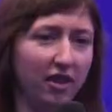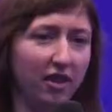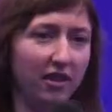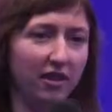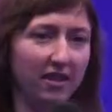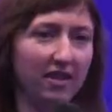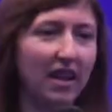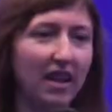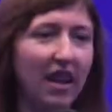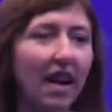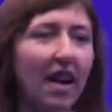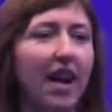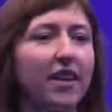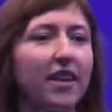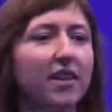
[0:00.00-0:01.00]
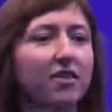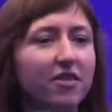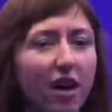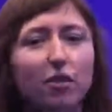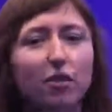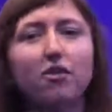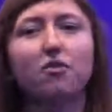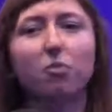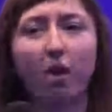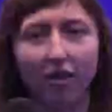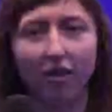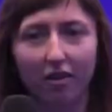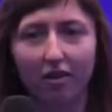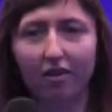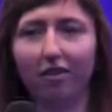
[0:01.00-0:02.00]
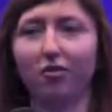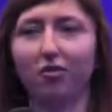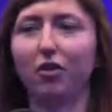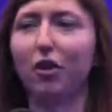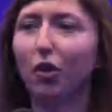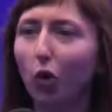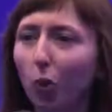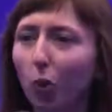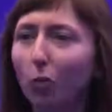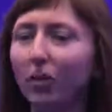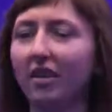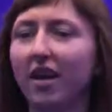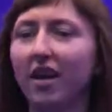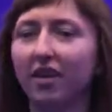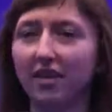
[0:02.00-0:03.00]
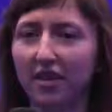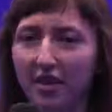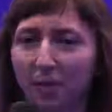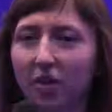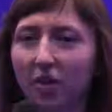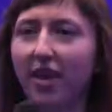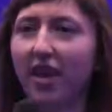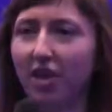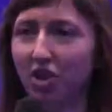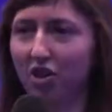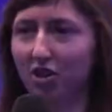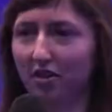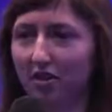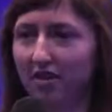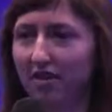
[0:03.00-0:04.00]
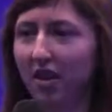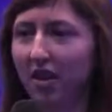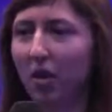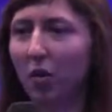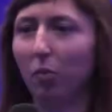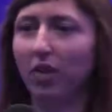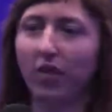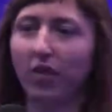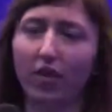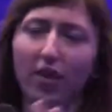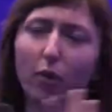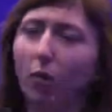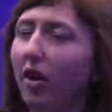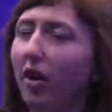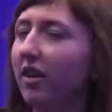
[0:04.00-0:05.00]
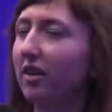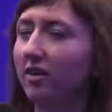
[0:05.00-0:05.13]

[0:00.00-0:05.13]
years, and I started my really complicated explanations, but there were